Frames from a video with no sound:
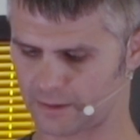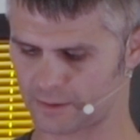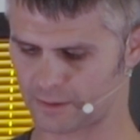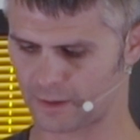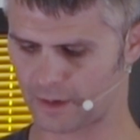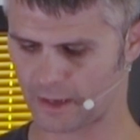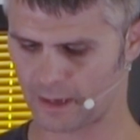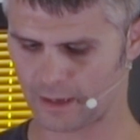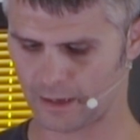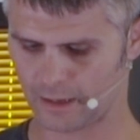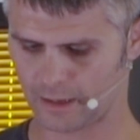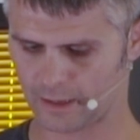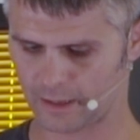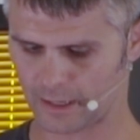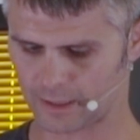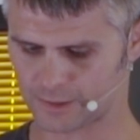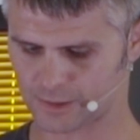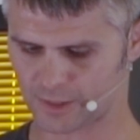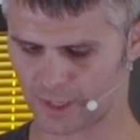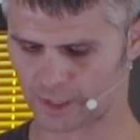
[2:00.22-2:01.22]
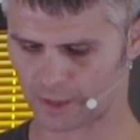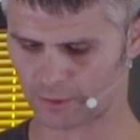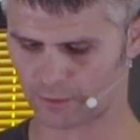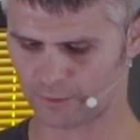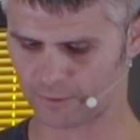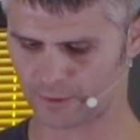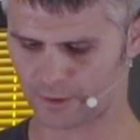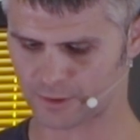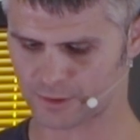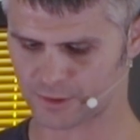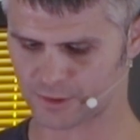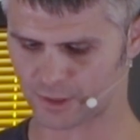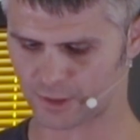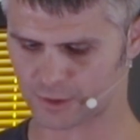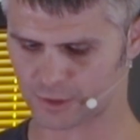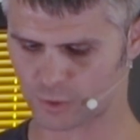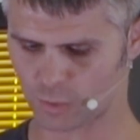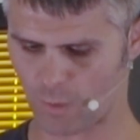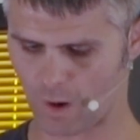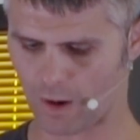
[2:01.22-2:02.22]
in 2 Corinthians
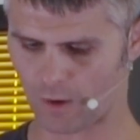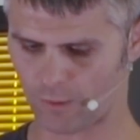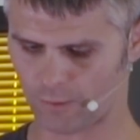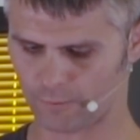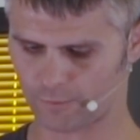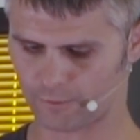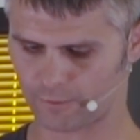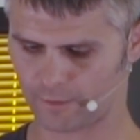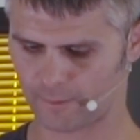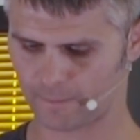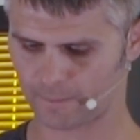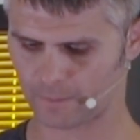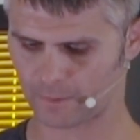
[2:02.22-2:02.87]
6:12.